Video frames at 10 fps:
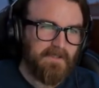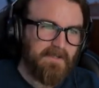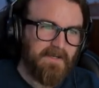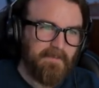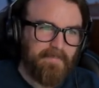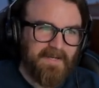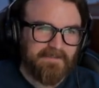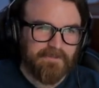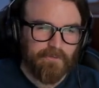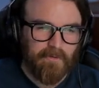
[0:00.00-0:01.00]
Uh, bad
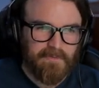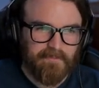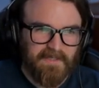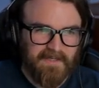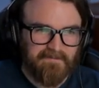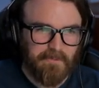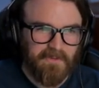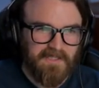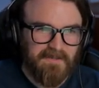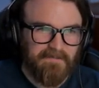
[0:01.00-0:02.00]
storms made
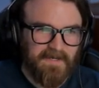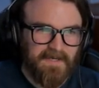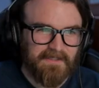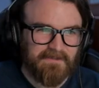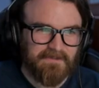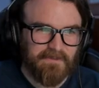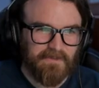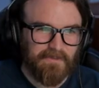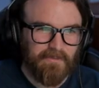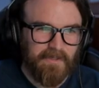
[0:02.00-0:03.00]
everyone evac, so
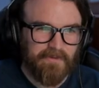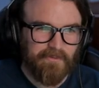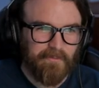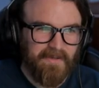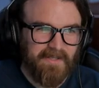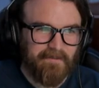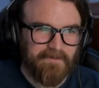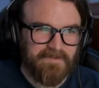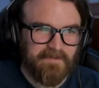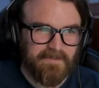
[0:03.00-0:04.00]
you're running through abandoned
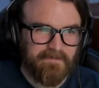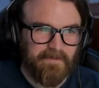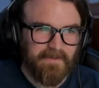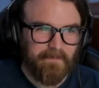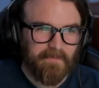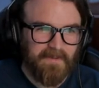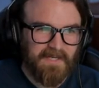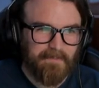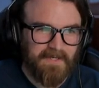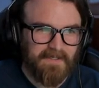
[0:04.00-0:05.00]
facilities, filling up your
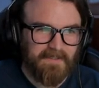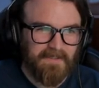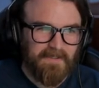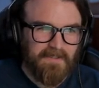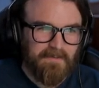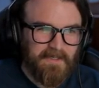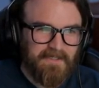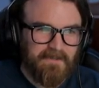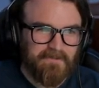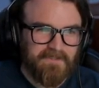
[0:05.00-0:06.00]
backpack. You might
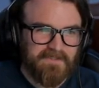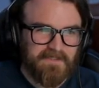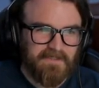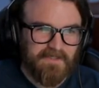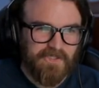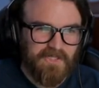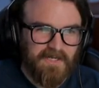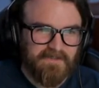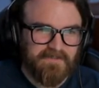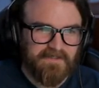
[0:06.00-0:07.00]
hear distant
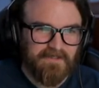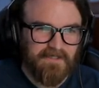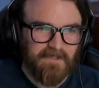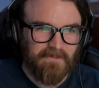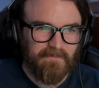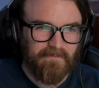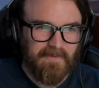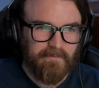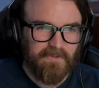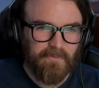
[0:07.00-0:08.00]
gunshots, and you know,
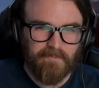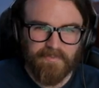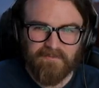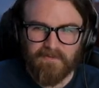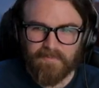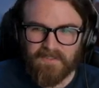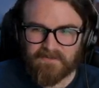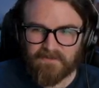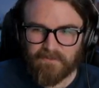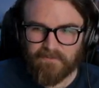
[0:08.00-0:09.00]
maybe you want PvP,
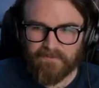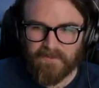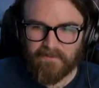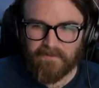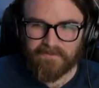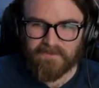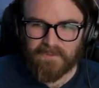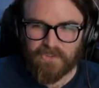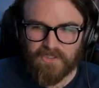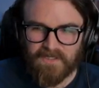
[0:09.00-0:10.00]
so you'd follow those
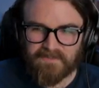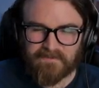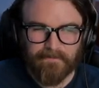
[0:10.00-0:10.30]
gunshots.